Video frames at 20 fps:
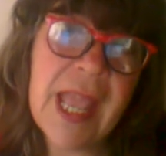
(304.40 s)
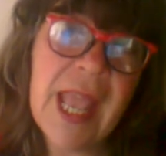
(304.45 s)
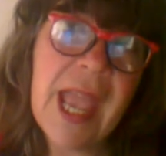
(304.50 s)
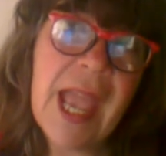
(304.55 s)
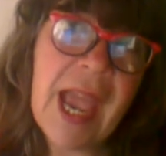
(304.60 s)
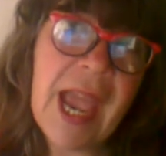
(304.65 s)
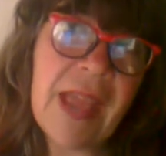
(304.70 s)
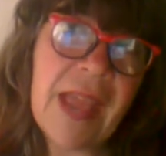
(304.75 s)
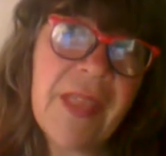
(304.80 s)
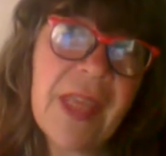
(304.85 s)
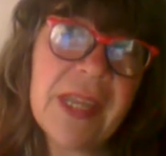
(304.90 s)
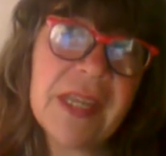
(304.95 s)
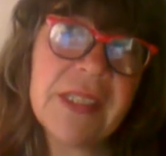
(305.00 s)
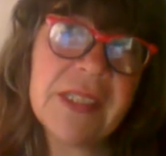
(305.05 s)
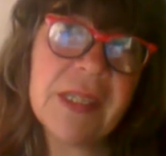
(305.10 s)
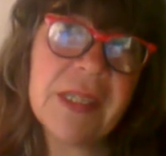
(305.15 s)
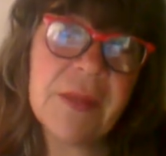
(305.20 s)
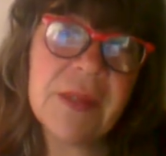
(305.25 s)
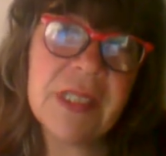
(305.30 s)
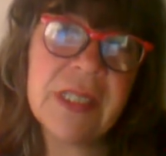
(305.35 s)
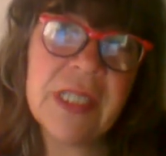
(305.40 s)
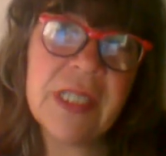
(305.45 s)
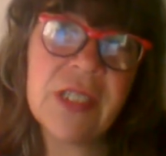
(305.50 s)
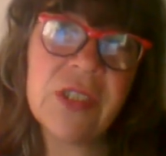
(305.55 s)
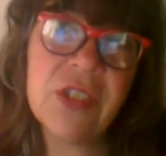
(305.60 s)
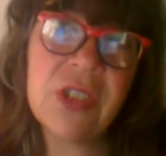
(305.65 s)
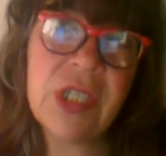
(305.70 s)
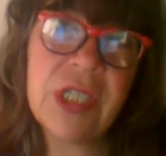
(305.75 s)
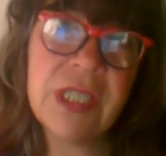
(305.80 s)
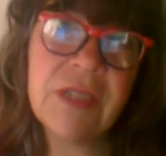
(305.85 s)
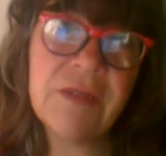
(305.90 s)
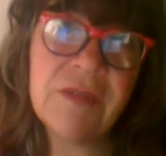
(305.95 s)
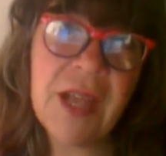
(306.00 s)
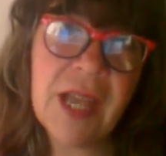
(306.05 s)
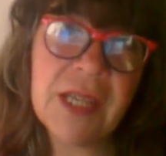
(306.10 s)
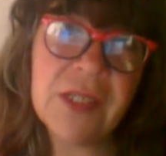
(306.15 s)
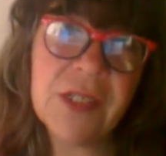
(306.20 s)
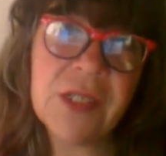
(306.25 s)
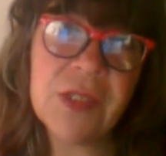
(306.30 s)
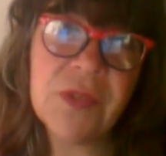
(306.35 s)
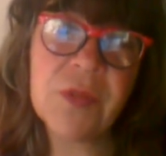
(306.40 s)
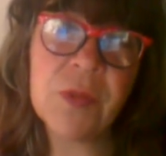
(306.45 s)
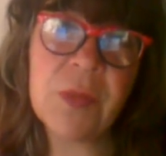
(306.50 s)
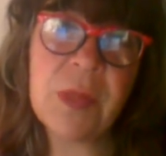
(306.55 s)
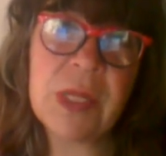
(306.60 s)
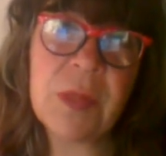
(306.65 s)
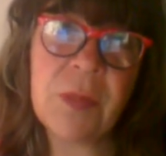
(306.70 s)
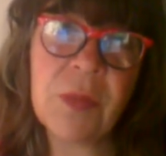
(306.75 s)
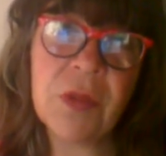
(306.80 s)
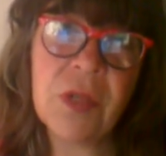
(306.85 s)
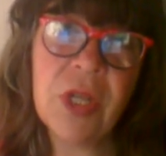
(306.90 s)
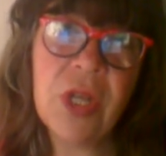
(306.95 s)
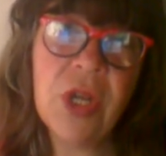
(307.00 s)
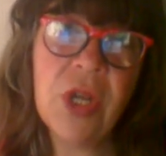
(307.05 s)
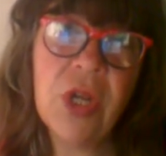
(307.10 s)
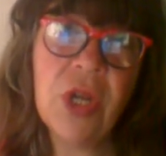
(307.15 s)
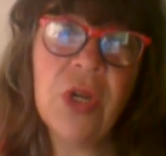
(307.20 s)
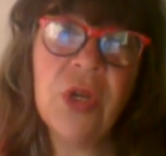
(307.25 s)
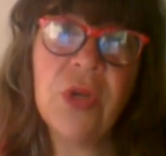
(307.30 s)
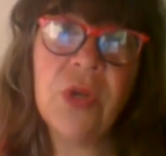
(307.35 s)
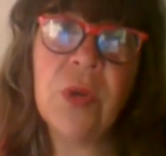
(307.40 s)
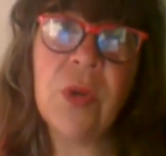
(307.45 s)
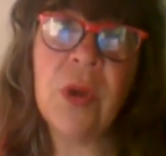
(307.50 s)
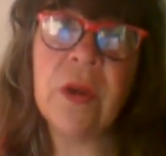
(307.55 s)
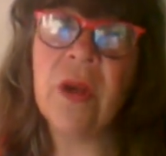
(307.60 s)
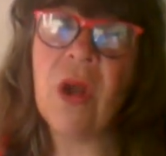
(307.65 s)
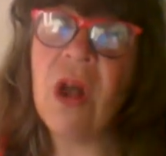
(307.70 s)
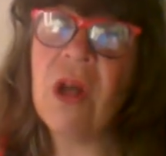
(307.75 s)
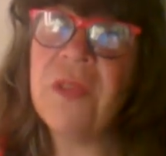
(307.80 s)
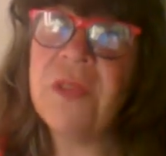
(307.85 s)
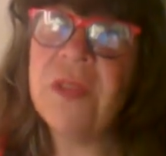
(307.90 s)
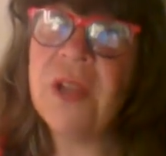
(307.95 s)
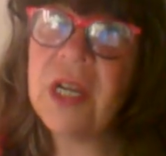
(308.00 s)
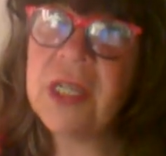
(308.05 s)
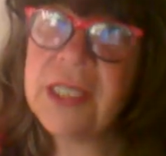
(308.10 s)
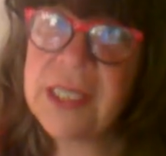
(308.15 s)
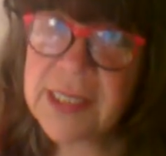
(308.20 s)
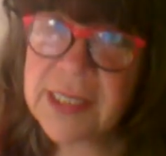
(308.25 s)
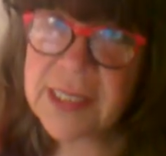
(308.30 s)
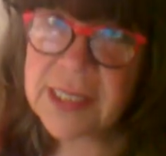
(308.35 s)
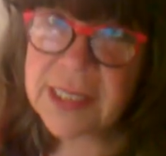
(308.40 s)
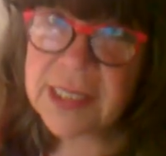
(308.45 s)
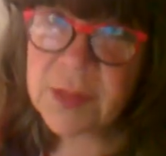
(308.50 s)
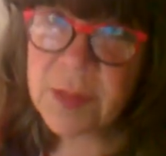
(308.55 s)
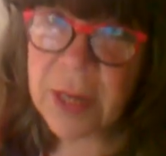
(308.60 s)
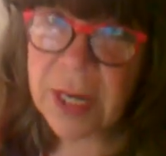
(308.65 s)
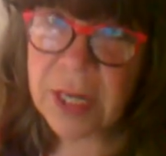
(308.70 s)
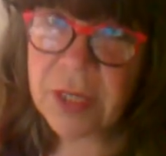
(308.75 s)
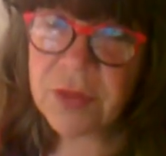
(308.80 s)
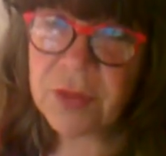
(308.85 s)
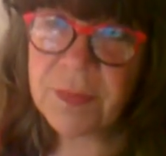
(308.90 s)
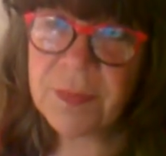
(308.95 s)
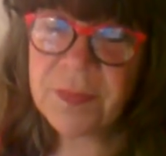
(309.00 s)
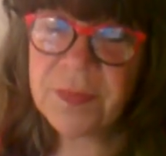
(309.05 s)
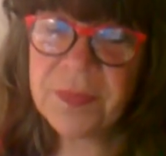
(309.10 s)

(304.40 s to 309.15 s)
And that is something that she advises for people who are on the artistic spectrum.